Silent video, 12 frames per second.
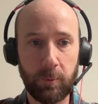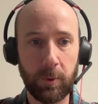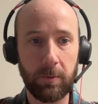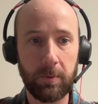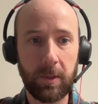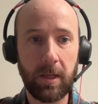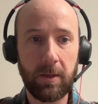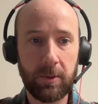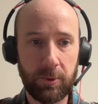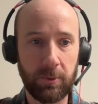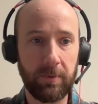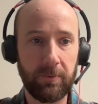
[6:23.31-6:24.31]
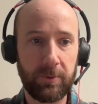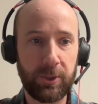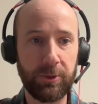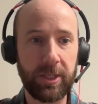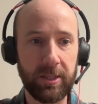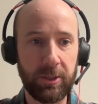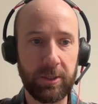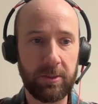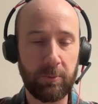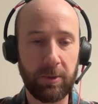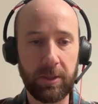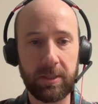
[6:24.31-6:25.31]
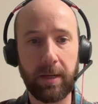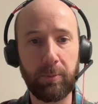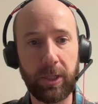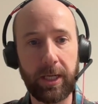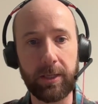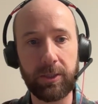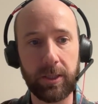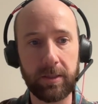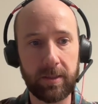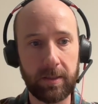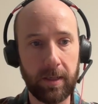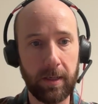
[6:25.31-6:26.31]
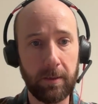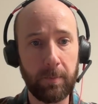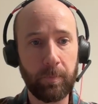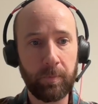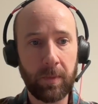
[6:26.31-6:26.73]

We're sort of judicious with the deprecations there.